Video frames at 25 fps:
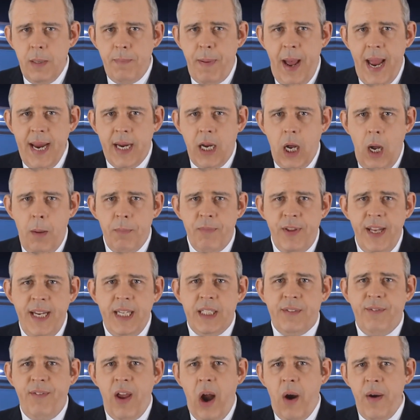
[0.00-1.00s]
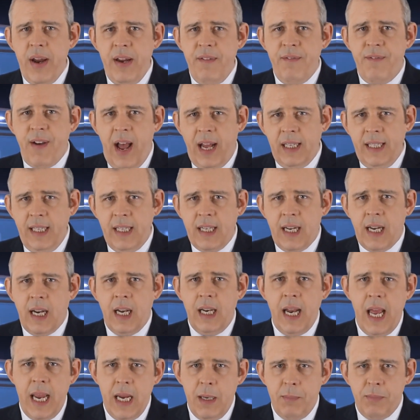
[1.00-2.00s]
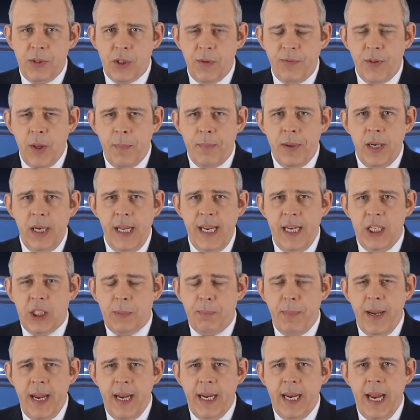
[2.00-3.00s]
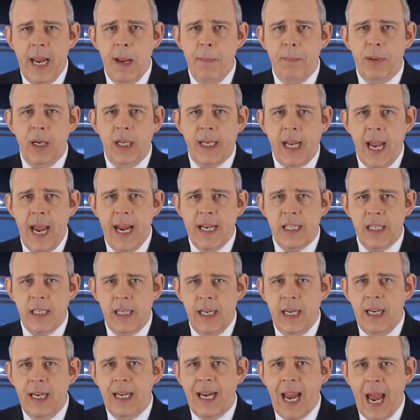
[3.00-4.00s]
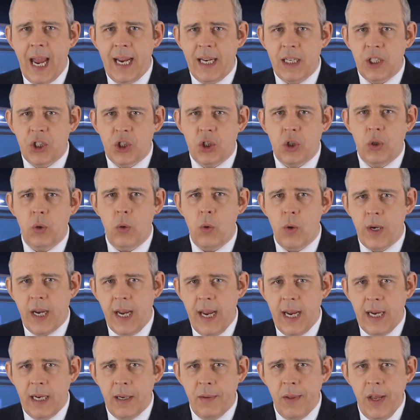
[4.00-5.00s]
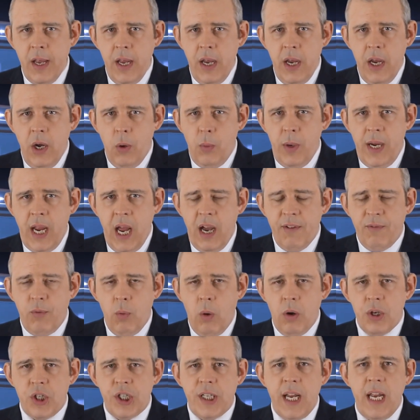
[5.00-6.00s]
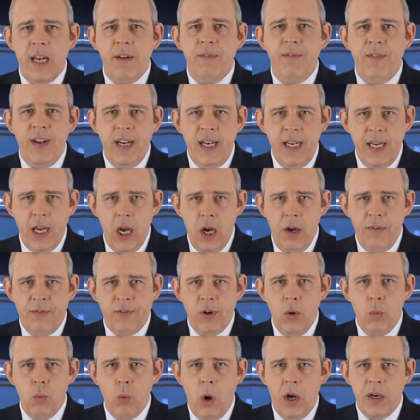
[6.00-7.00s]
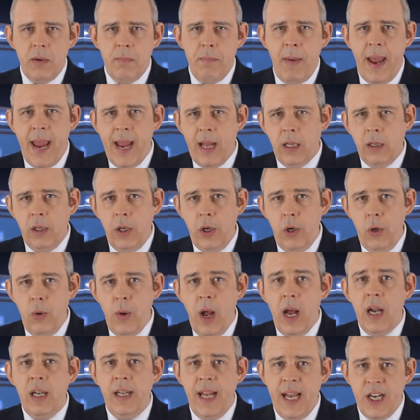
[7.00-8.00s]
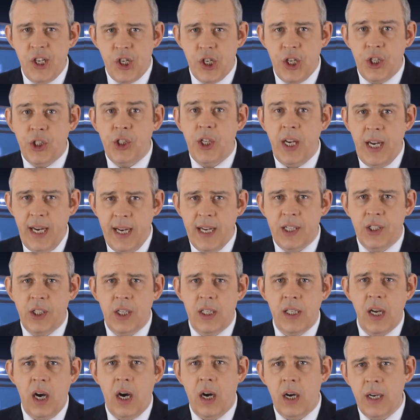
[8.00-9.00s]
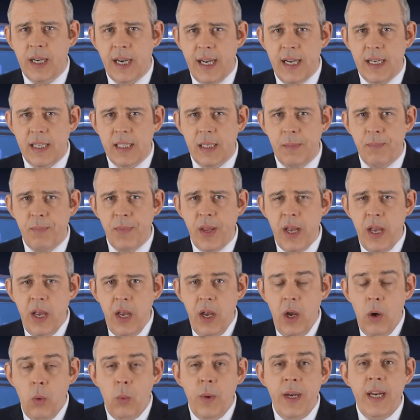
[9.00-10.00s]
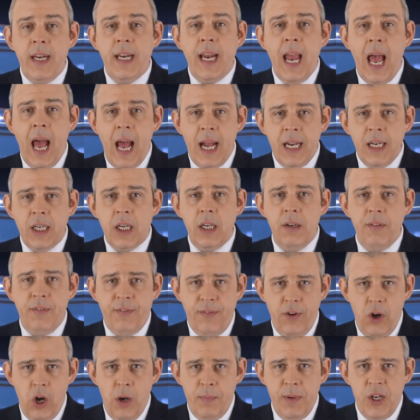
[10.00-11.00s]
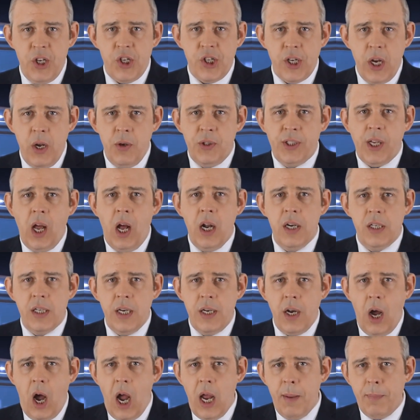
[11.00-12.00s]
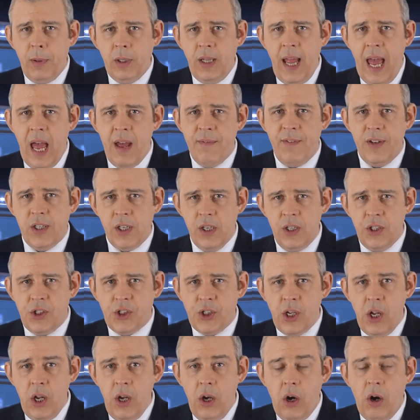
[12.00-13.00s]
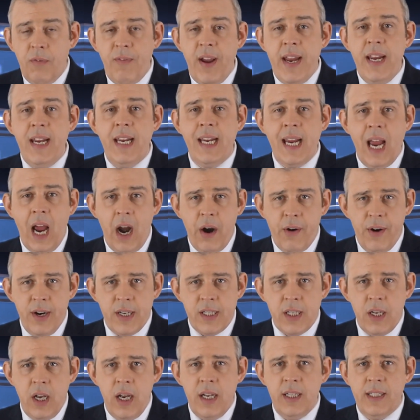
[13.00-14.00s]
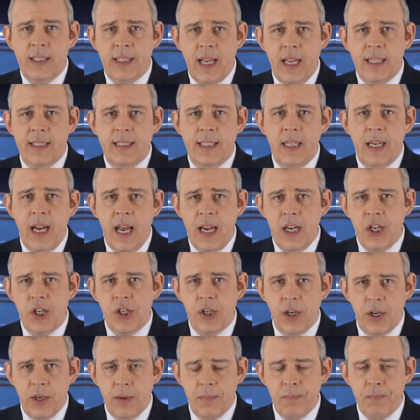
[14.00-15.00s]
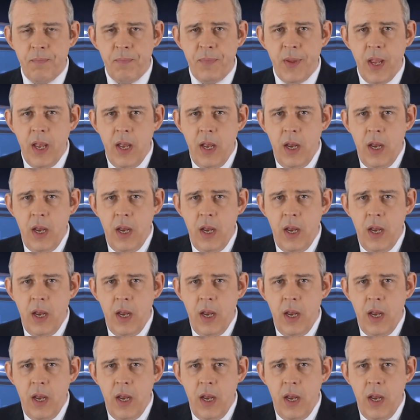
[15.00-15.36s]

to back up these very valid claims of the police being implicated in gang stalking. We have watched a video from one male who alleges he is a target. We can confirm it shows undeniable evidence of a character assassination.